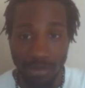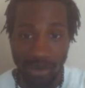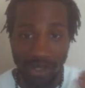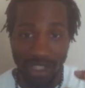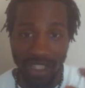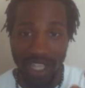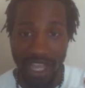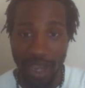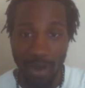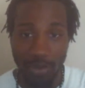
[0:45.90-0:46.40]

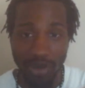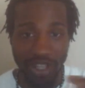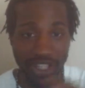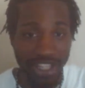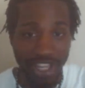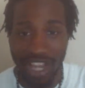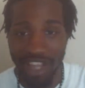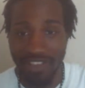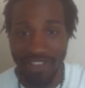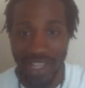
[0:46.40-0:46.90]

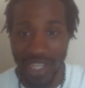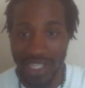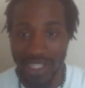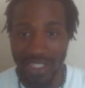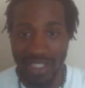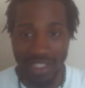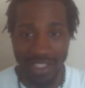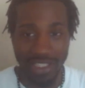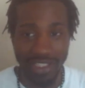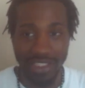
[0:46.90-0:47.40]
connect
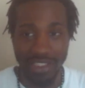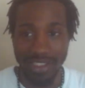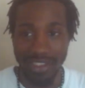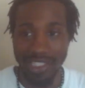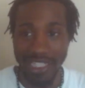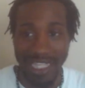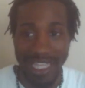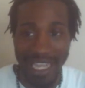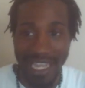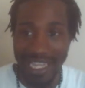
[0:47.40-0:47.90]
that to
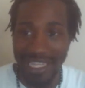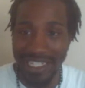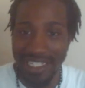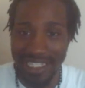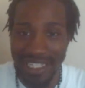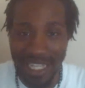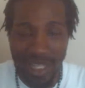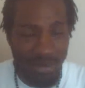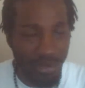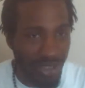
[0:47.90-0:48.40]
the Cain
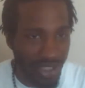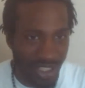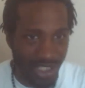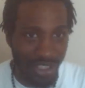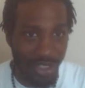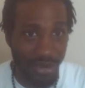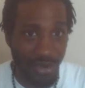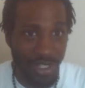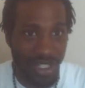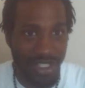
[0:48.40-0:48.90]
and Abel
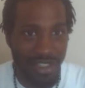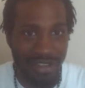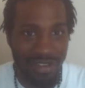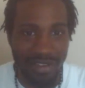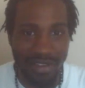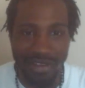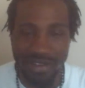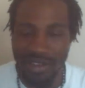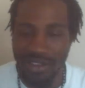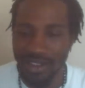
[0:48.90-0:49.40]
situation.
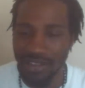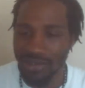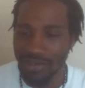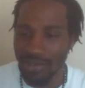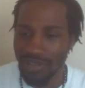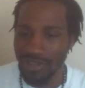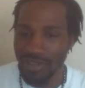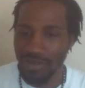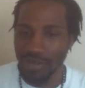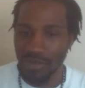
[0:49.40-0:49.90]

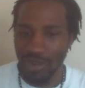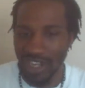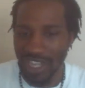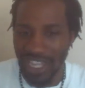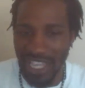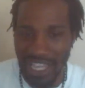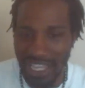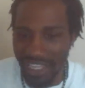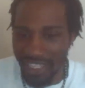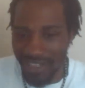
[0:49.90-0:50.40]
Where
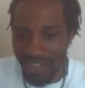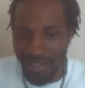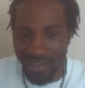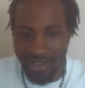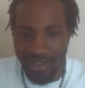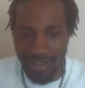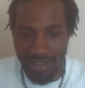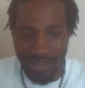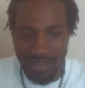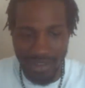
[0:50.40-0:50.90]

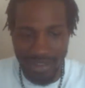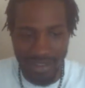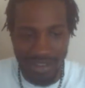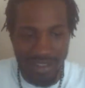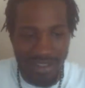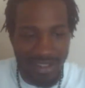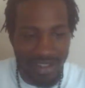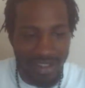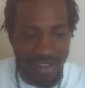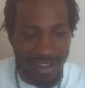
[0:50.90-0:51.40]
Cain
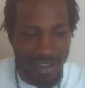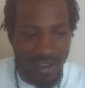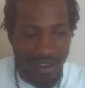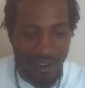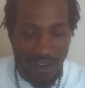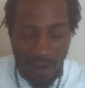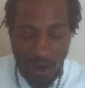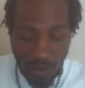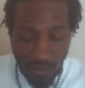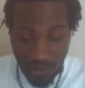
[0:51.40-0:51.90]

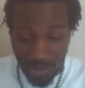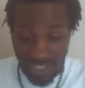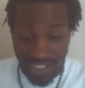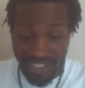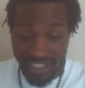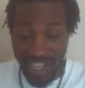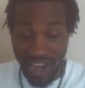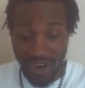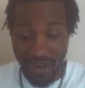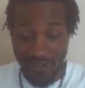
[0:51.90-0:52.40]
offered a
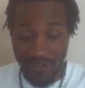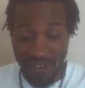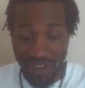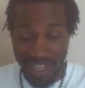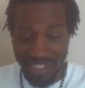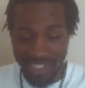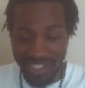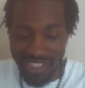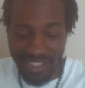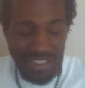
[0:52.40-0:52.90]

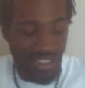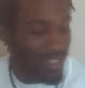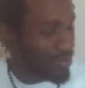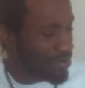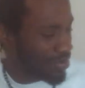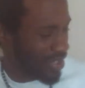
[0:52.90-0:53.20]
sacrifice, he